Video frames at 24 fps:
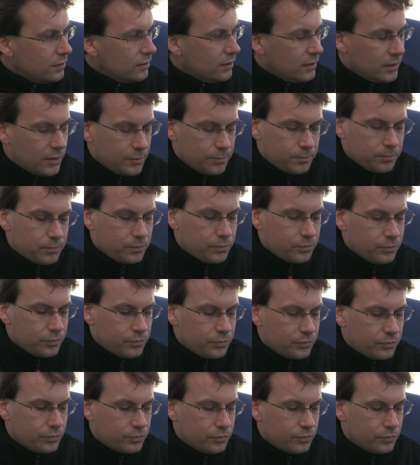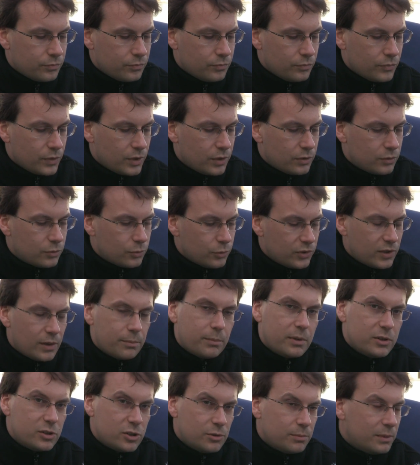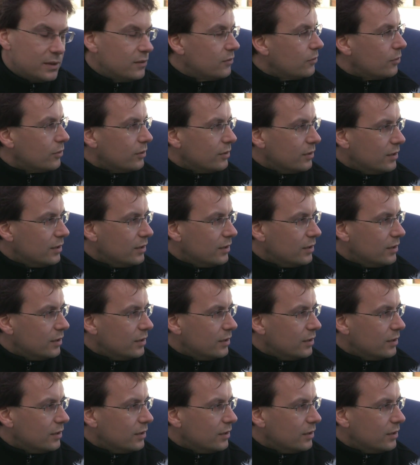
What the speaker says: do some measurements